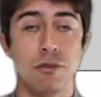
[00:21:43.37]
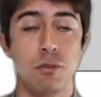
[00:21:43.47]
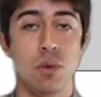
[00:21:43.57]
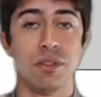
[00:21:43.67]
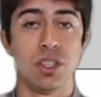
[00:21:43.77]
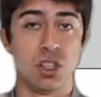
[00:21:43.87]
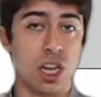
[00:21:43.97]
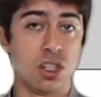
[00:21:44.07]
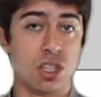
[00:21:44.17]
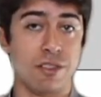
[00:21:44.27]
with the
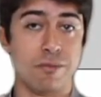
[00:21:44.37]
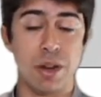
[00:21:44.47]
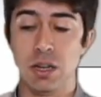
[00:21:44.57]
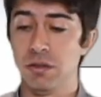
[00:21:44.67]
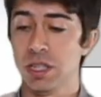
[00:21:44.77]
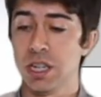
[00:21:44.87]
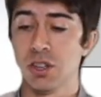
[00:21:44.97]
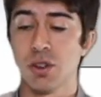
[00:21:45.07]
changes I've made on the sketch.